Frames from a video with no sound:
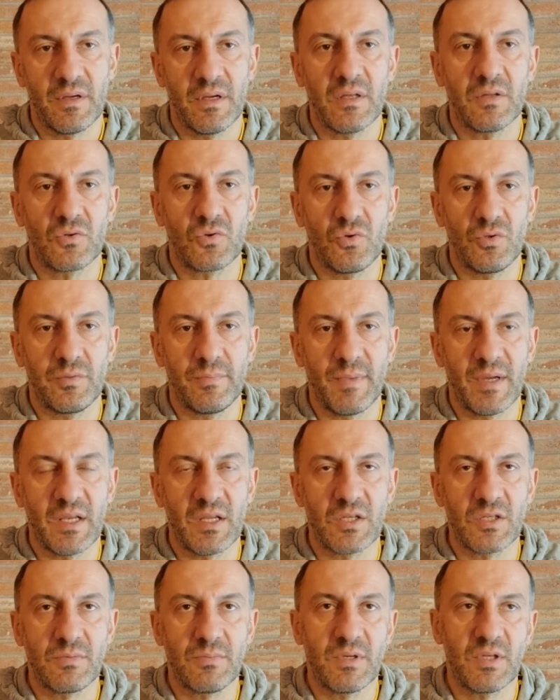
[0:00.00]
and good
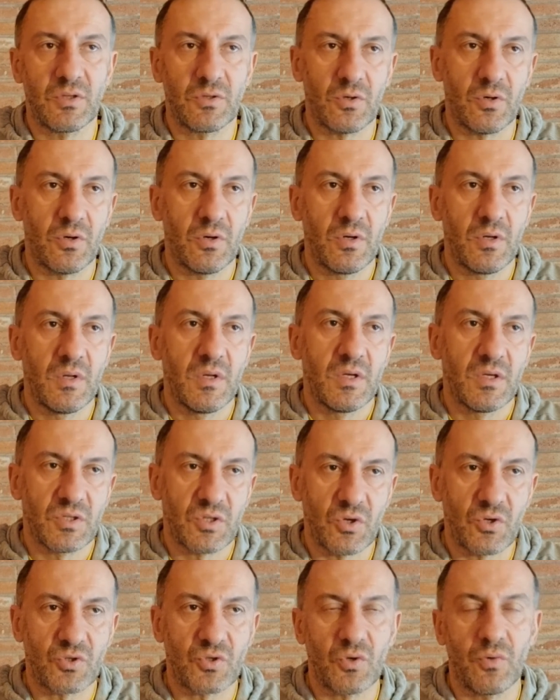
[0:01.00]
management or
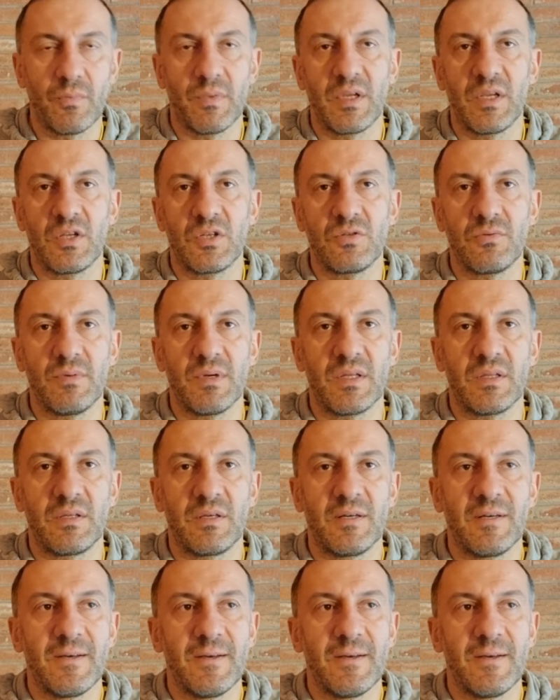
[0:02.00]
so management?